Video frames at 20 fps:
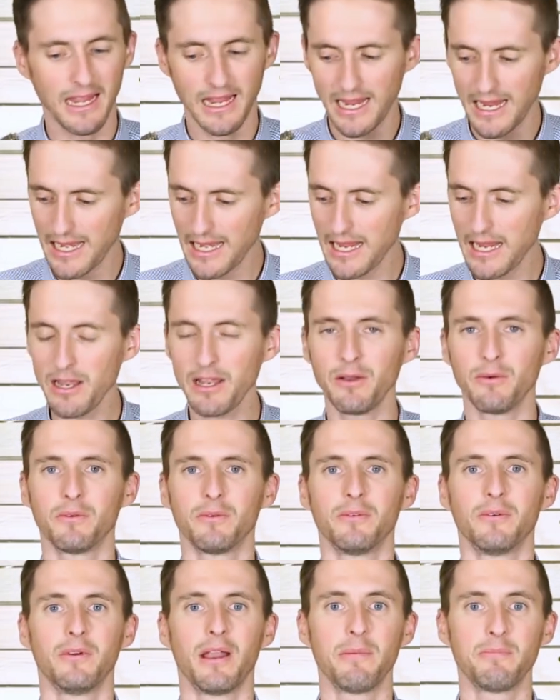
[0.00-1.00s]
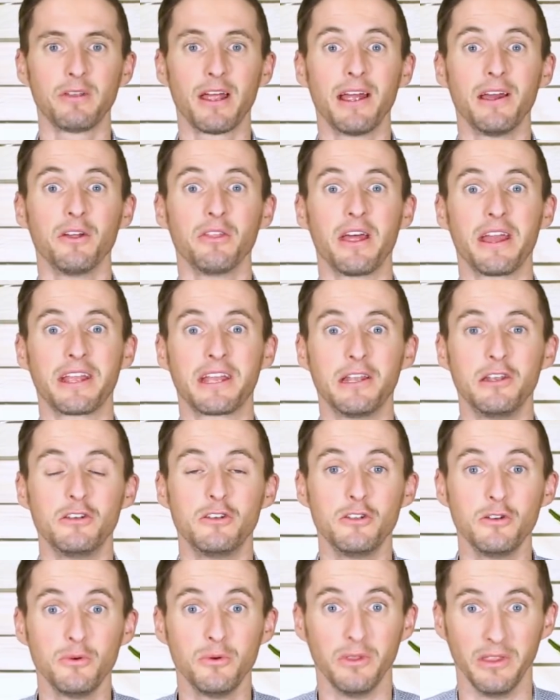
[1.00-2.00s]
Any reptile that
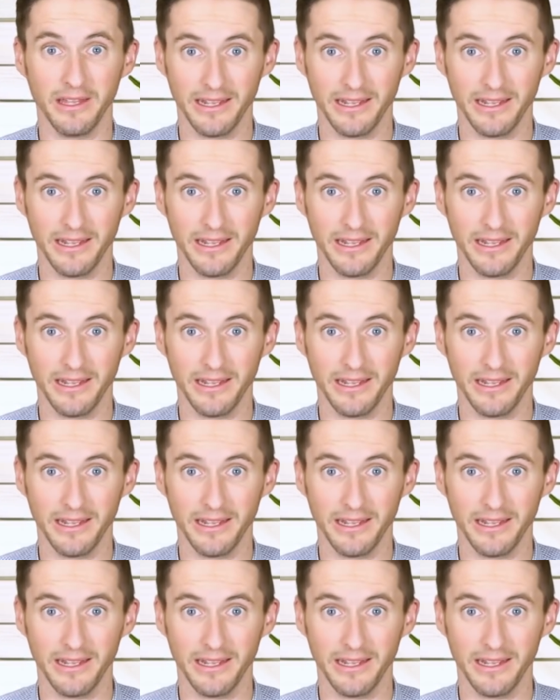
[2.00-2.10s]
can do